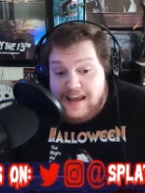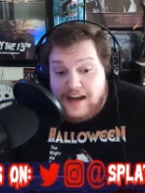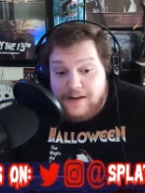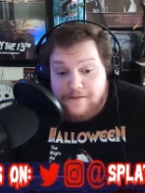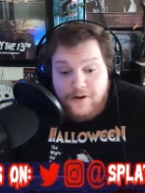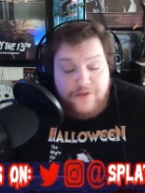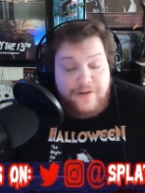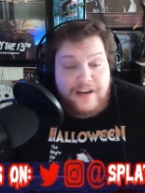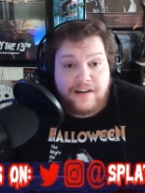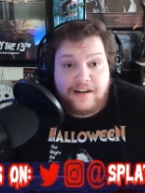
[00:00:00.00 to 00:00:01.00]
And if you're new
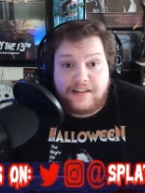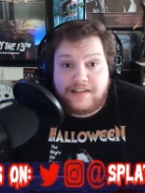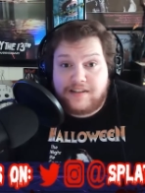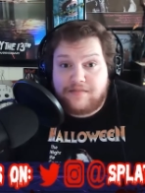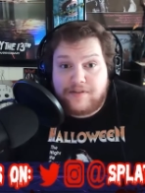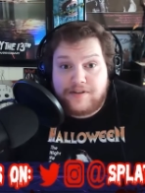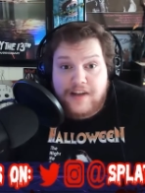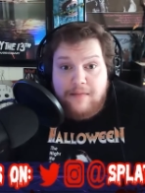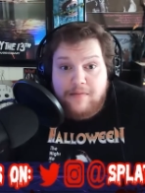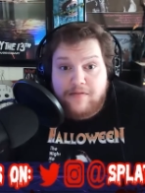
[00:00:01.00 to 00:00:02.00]
here and this is the first
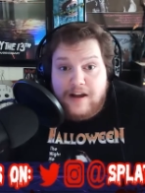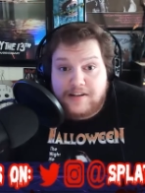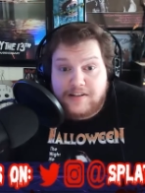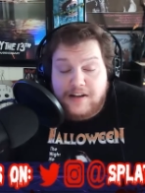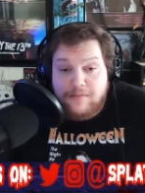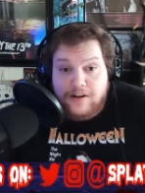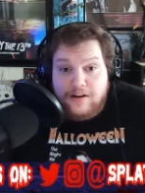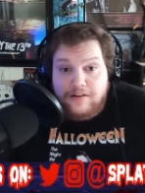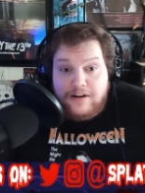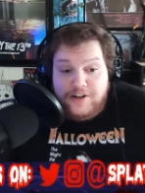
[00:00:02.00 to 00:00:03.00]
time you've kind of stumbled
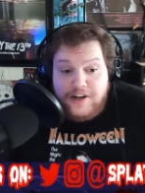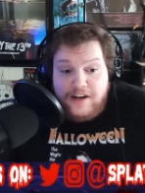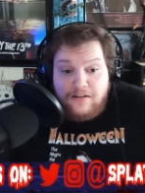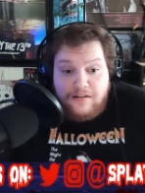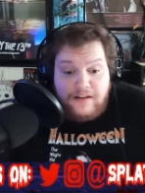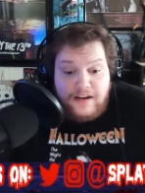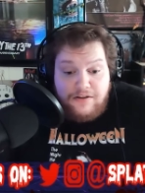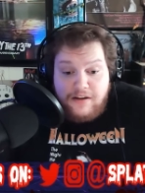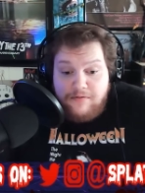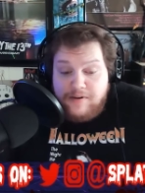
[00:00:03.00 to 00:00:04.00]
onto our channel and you
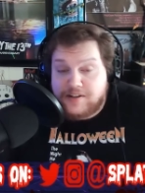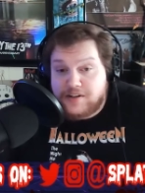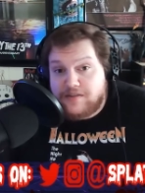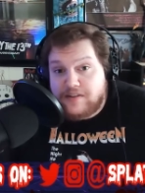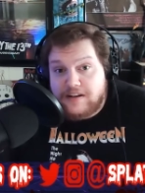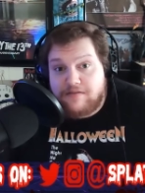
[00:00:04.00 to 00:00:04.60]
think we deserve it,